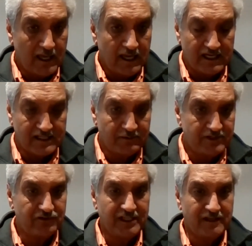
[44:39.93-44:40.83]
and has
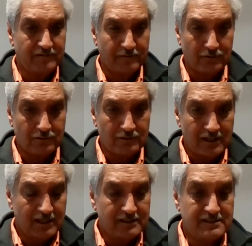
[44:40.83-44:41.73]
been treated for
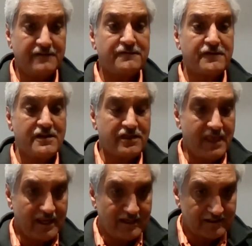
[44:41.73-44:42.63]
different
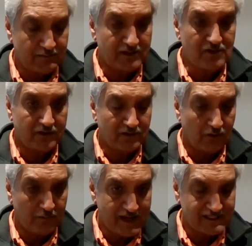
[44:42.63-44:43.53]
things but not
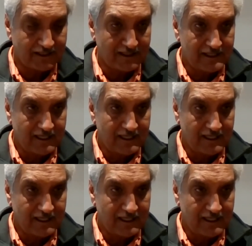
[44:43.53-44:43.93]
got better.